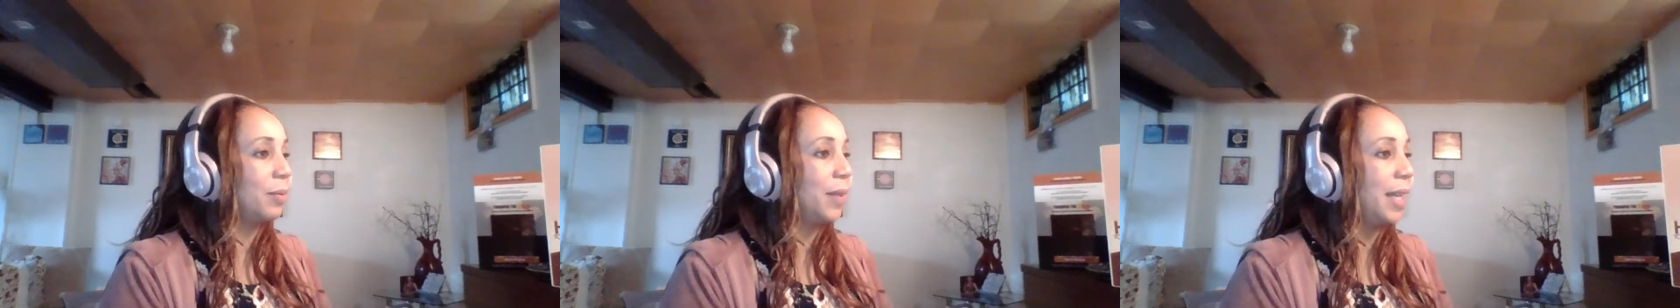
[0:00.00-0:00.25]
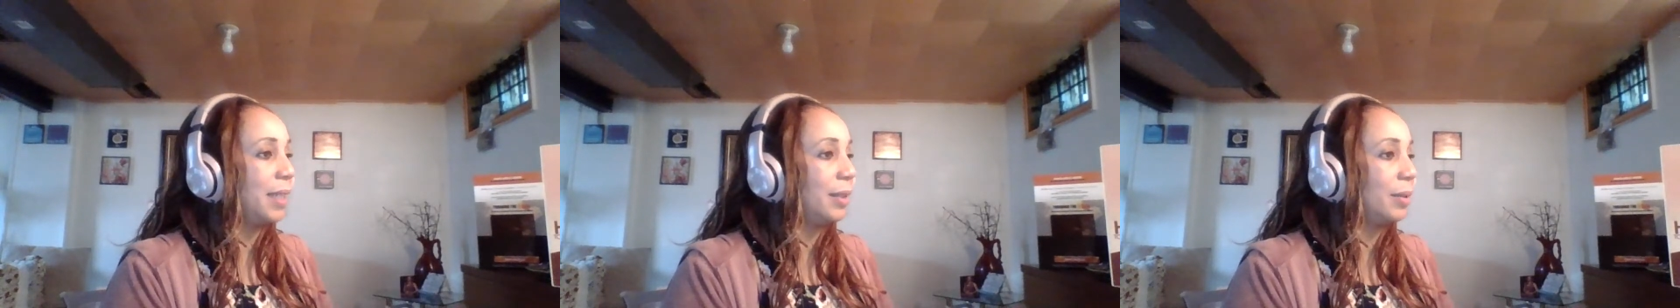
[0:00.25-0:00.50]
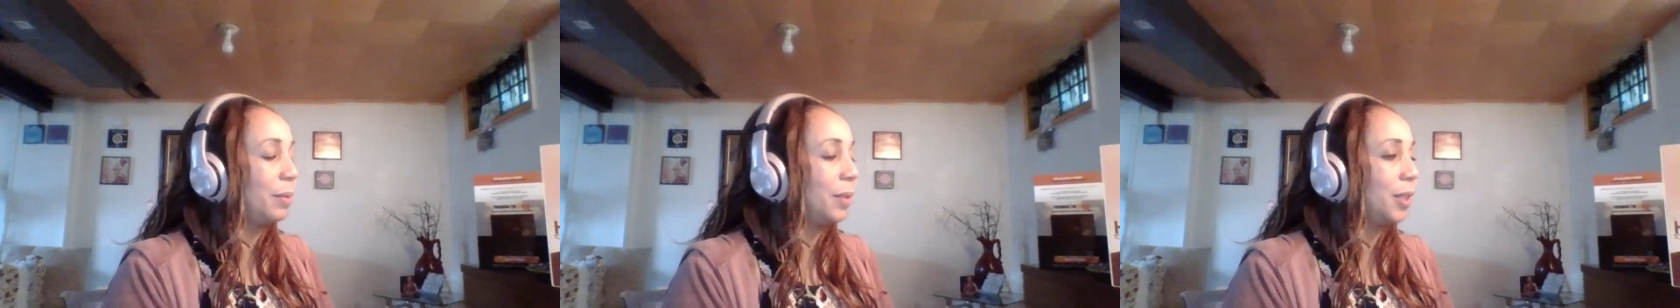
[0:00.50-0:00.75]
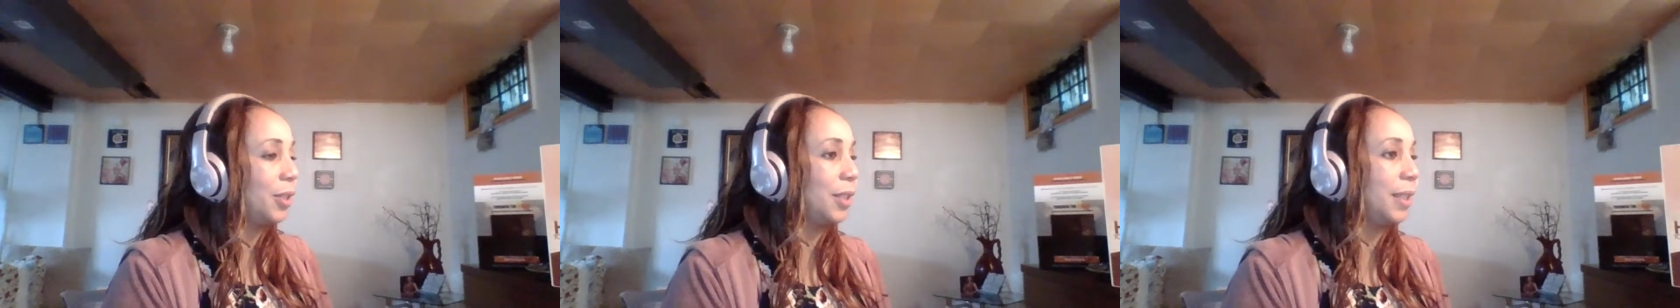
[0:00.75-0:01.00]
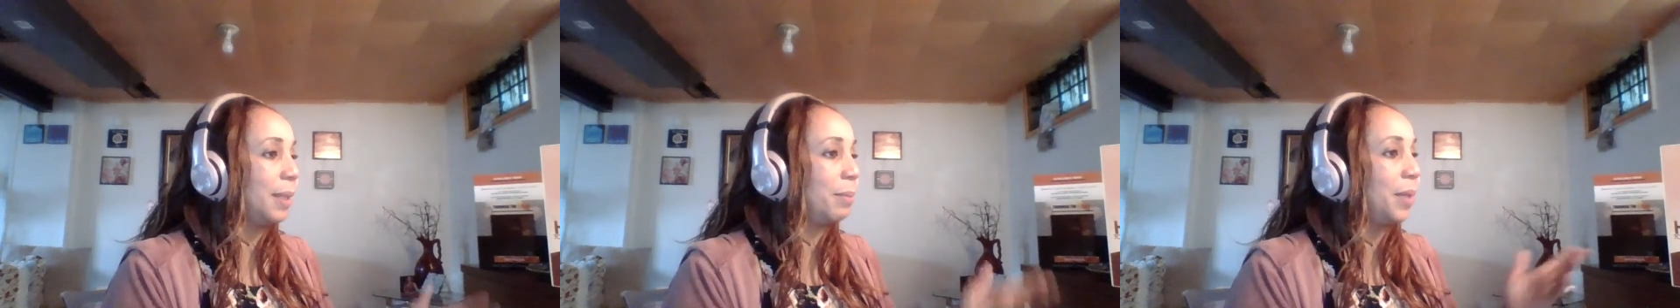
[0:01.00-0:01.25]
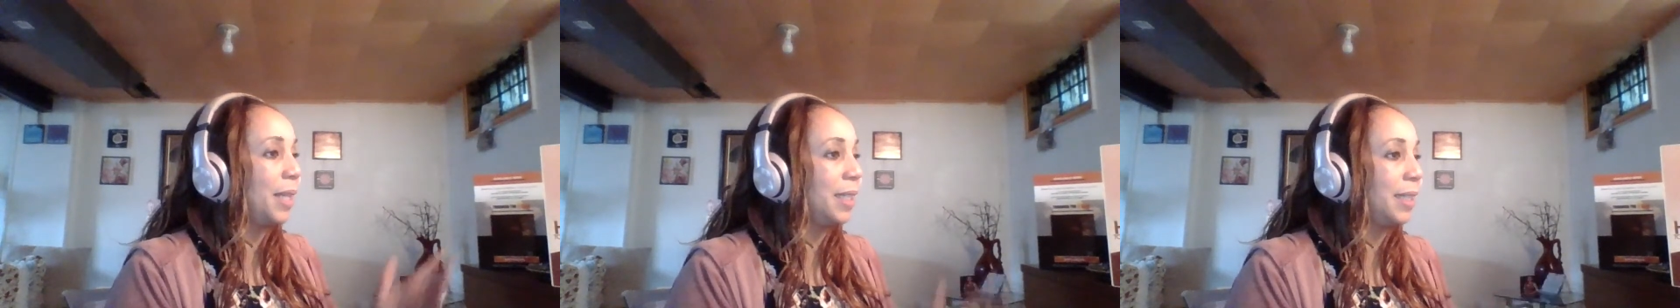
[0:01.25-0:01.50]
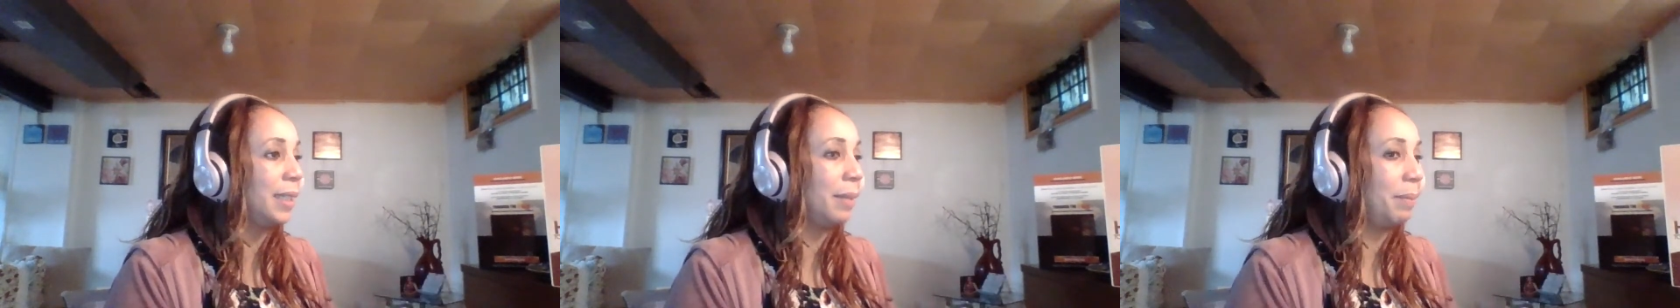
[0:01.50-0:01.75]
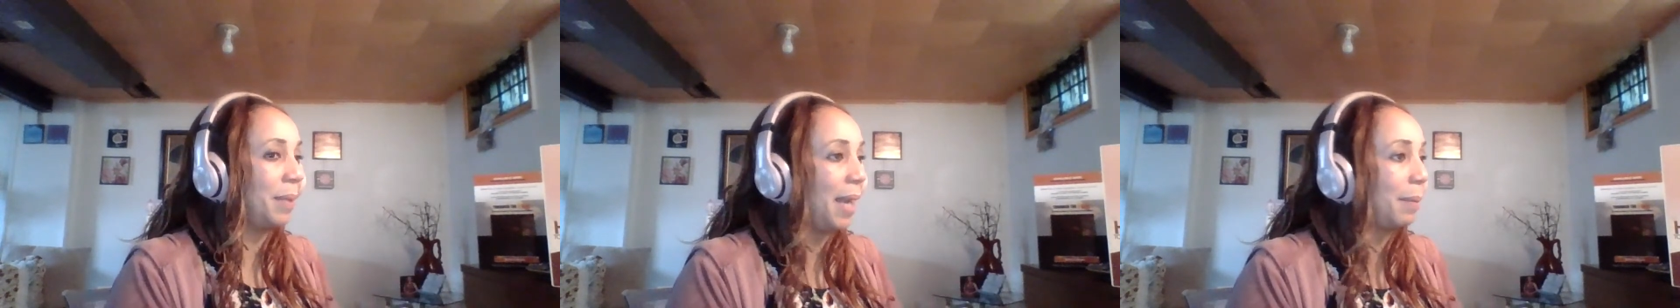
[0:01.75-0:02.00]
of mixed race who was just
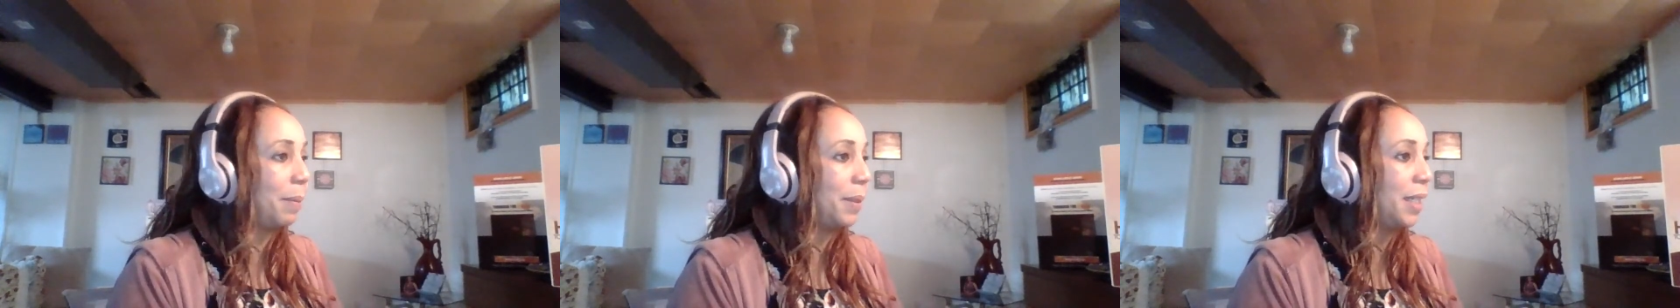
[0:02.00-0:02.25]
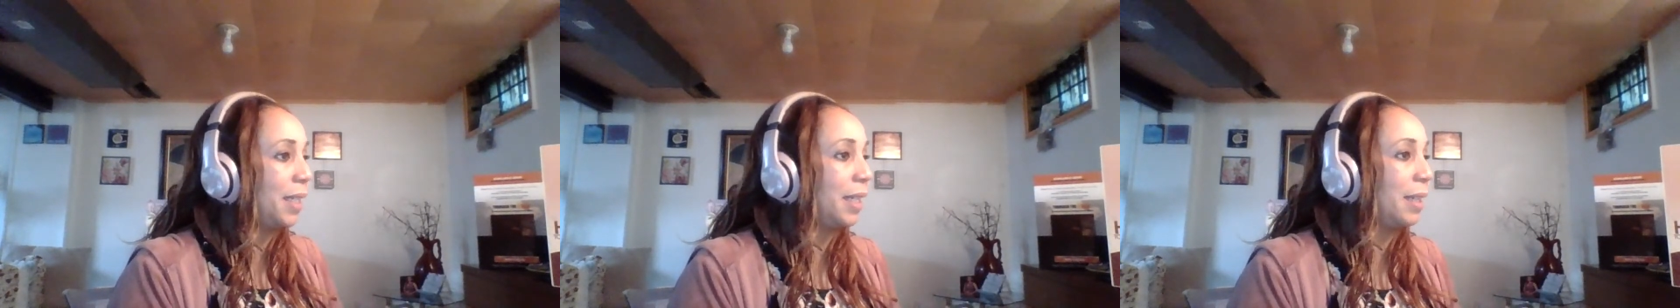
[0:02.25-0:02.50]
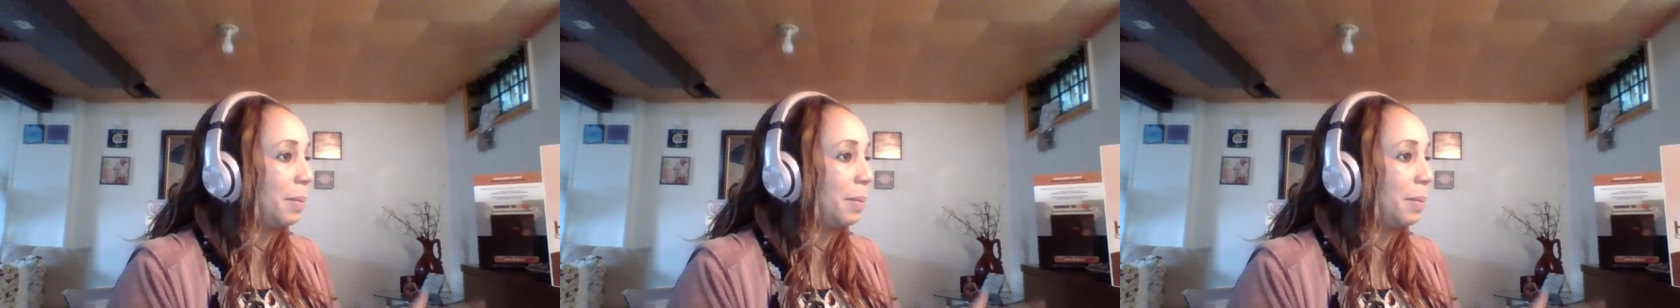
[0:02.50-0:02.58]
embracing the Black,